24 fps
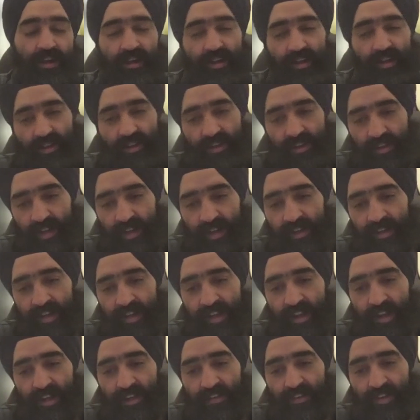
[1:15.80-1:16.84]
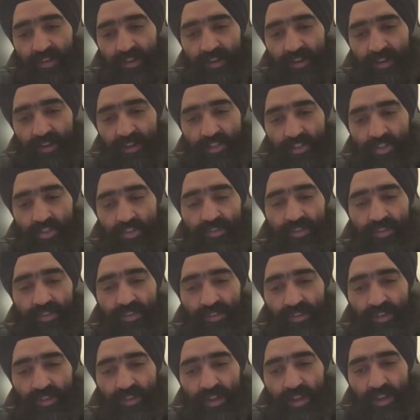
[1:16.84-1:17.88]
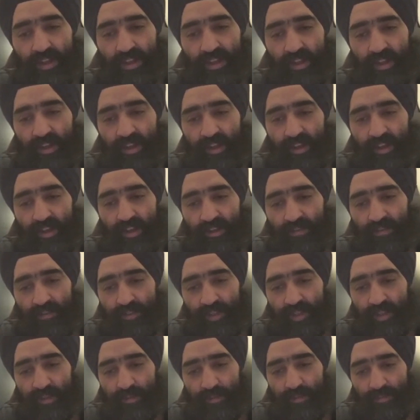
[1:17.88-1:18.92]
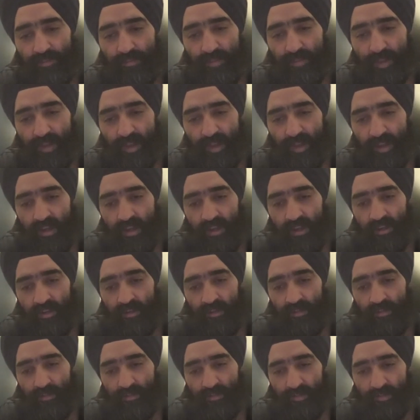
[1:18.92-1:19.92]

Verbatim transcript: uh, and take advantage of the uh, the uh,